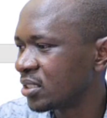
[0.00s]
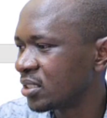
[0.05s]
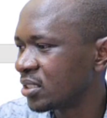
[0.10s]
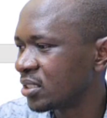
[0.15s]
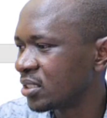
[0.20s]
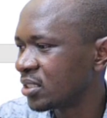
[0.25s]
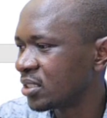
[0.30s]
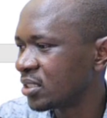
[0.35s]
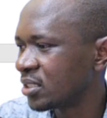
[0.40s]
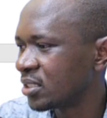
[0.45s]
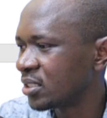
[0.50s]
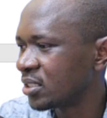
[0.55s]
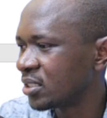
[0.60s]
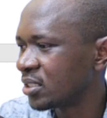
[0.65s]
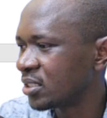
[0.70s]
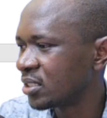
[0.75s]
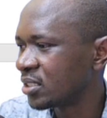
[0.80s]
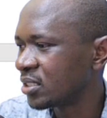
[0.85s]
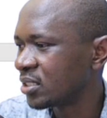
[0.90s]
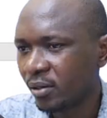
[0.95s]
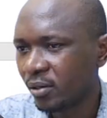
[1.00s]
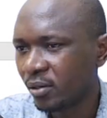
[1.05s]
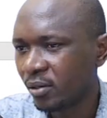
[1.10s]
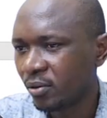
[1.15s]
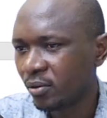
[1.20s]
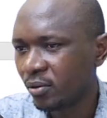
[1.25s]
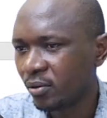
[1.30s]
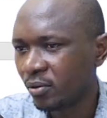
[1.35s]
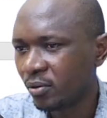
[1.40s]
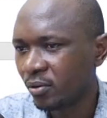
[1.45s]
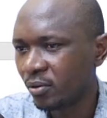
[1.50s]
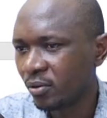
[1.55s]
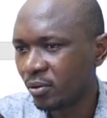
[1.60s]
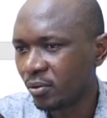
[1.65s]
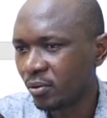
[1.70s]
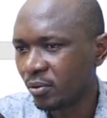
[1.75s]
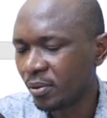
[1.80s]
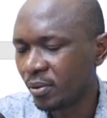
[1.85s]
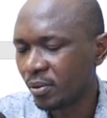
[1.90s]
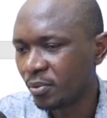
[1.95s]
But
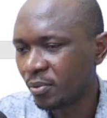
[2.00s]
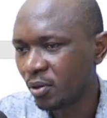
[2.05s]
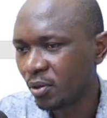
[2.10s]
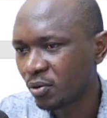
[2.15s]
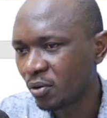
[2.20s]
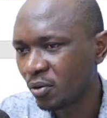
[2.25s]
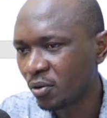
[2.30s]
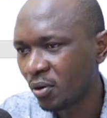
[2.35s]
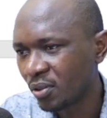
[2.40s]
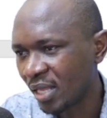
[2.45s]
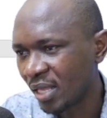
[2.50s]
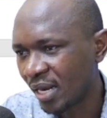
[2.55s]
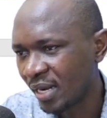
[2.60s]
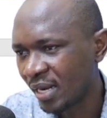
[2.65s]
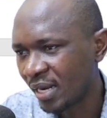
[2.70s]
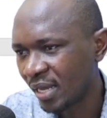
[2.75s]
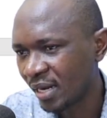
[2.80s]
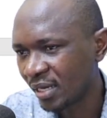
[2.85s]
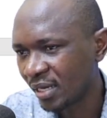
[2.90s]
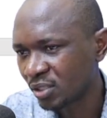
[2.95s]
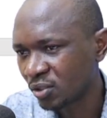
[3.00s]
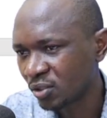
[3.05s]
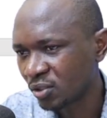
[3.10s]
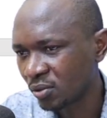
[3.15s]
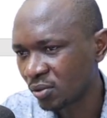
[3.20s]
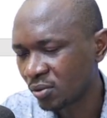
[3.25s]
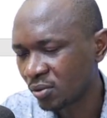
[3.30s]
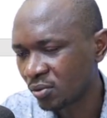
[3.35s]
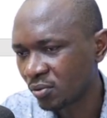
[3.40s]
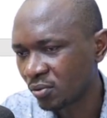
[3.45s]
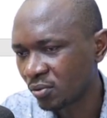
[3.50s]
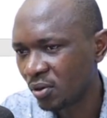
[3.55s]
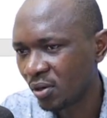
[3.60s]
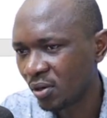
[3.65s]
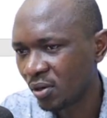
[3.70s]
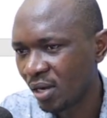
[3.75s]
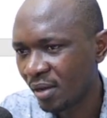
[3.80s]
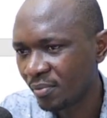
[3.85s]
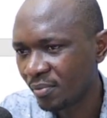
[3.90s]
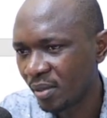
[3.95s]
we've not gone that direction. We
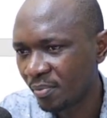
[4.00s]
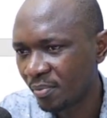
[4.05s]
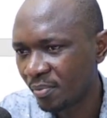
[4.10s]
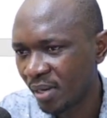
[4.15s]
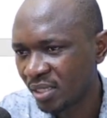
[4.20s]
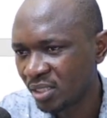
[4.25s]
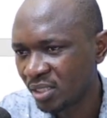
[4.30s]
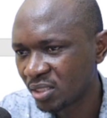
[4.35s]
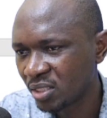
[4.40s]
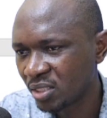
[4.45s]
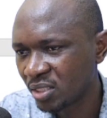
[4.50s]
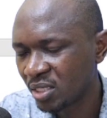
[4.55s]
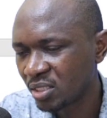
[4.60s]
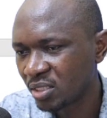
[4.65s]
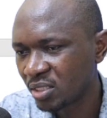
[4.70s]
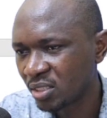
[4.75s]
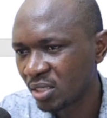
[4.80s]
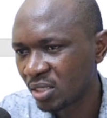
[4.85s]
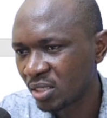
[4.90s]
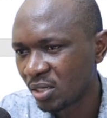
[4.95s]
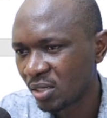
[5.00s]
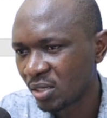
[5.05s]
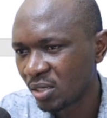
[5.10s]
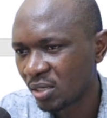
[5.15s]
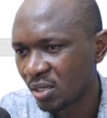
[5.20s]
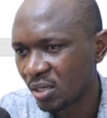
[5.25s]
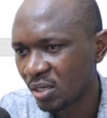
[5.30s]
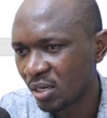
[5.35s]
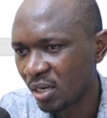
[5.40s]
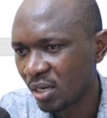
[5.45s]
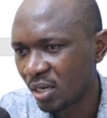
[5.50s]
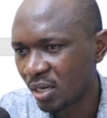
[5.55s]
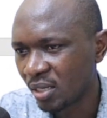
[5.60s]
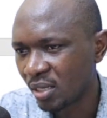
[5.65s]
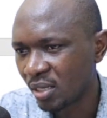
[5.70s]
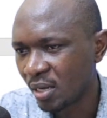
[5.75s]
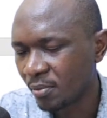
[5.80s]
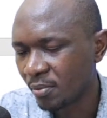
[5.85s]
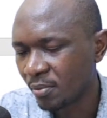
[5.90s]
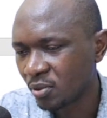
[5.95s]
don't have the purchases.
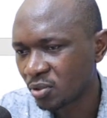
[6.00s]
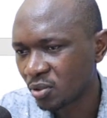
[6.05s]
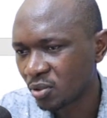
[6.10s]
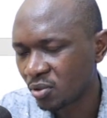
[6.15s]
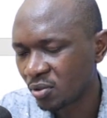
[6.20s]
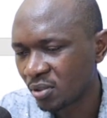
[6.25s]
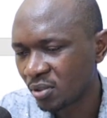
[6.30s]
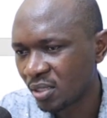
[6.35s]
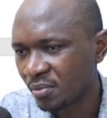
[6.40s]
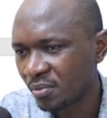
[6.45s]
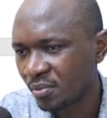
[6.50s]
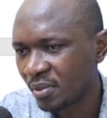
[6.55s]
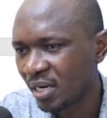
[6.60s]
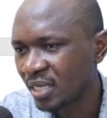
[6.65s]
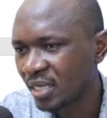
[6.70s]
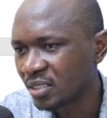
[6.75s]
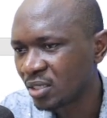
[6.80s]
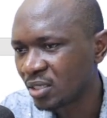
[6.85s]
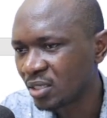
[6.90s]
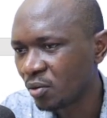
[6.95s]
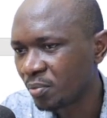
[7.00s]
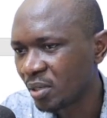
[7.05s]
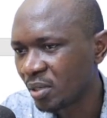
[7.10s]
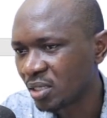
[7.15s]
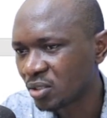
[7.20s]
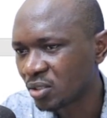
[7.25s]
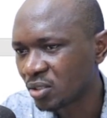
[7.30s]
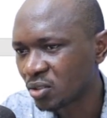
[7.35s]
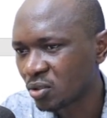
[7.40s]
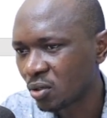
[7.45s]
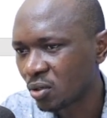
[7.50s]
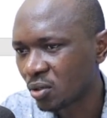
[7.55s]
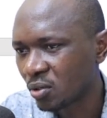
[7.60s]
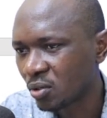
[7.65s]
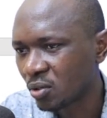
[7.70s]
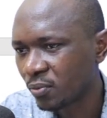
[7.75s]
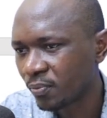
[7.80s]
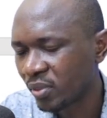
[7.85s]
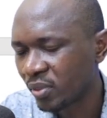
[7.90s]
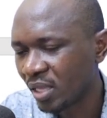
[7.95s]
They have also not given us the opening stock.
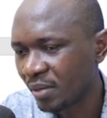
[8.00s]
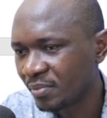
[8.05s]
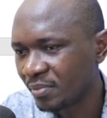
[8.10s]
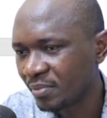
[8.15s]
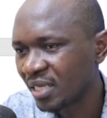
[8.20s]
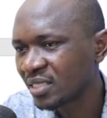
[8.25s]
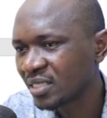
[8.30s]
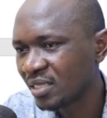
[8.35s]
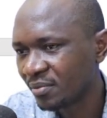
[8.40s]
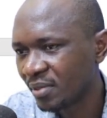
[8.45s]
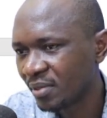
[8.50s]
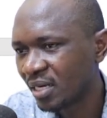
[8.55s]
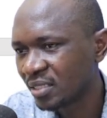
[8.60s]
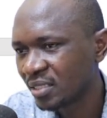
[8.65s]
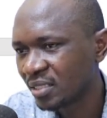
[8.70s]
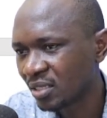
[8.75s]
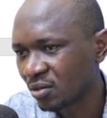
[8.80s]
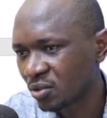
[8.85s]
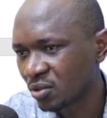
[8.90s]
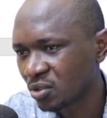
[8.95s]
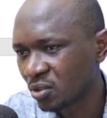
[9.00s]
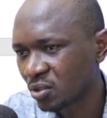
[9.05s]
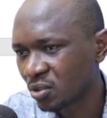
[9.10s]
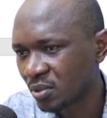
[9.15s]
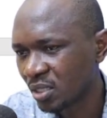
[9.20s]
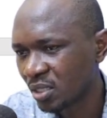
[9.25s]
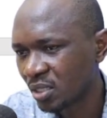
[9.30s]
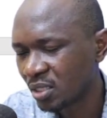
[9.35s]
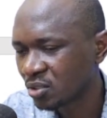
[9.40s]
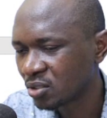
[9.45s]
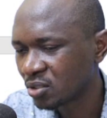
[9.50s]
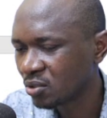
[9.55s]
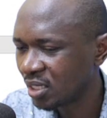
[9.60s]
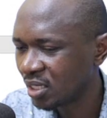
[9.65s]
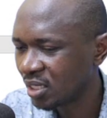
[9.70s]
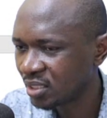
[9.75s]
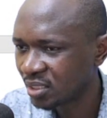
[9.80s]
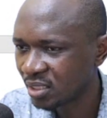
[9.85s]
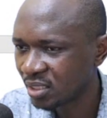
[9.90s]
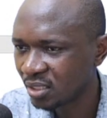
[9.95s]
They have just given us the cost of sales. So
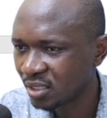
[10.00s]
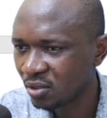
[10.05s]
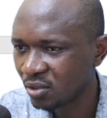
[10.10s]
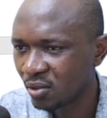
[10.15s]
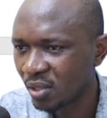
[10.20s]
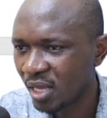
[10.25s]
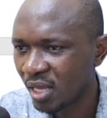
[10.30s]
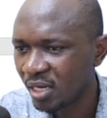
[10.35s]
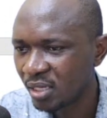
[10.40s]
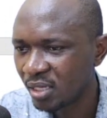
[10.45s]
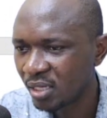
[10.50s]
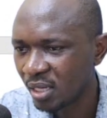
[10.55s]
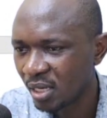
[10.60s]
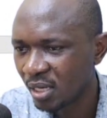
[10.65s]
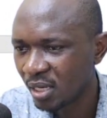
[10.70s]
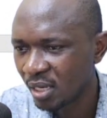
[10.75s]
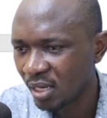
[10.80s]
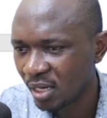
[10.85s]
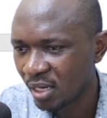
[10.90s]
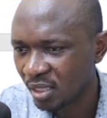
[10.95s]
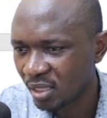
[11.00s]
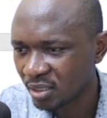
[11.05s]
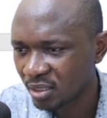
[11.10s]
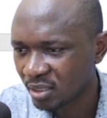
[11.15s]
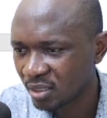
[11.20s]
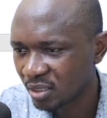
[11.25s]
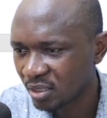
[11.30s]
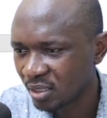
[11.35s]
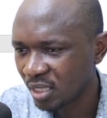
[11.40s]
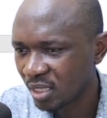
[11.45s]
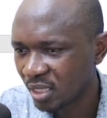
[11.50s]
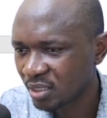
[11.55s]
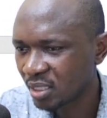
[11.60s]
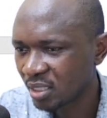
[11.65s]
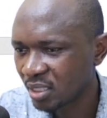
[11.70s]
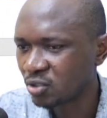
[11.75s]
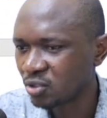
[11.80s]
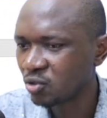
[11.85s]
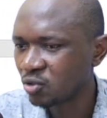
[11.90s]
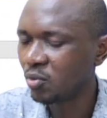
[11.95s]
let's ignore that. Let's just
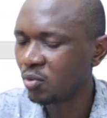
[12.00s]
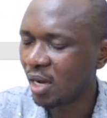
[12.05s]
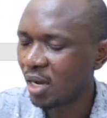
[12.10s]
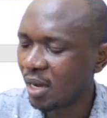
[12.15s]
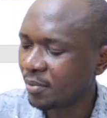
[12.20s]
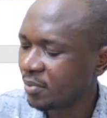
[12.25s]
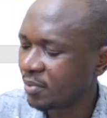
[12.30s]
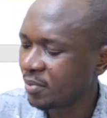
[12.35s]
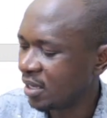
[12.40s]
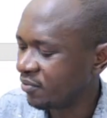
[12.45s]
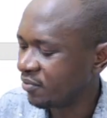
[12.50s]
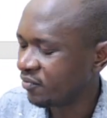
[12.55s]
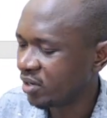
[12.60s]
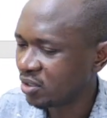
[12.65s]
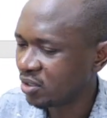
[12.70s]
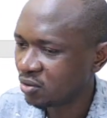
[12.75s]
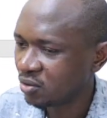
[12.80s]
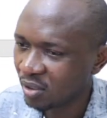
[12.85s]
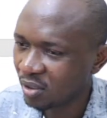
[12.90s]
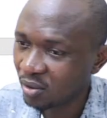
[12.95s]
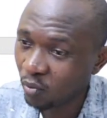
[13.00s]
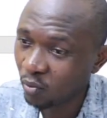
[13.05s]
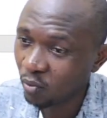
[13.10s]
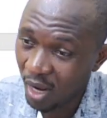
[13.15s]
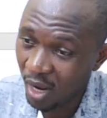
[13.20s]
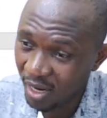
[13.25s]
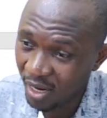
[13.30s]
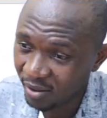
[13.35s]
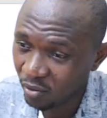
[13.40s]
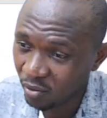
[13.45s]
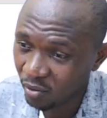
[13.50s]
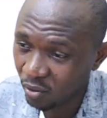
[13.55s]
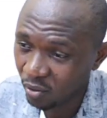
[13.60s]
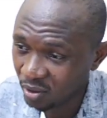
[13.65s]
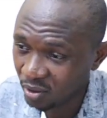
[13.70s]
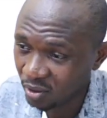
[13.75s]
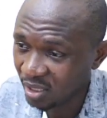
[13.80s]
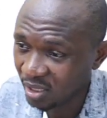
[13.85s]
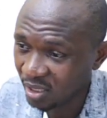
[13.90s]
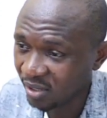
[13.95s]
assume we have the inventory, one
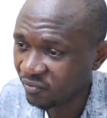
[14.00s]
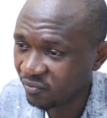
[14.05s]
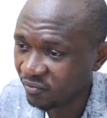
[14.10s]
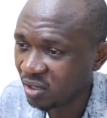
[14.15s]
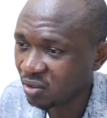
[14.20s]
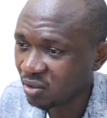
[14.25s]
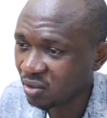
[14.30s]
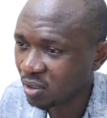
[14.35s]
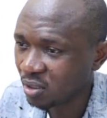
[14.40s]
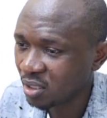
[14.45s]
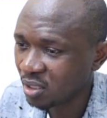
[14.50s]
closing inventory.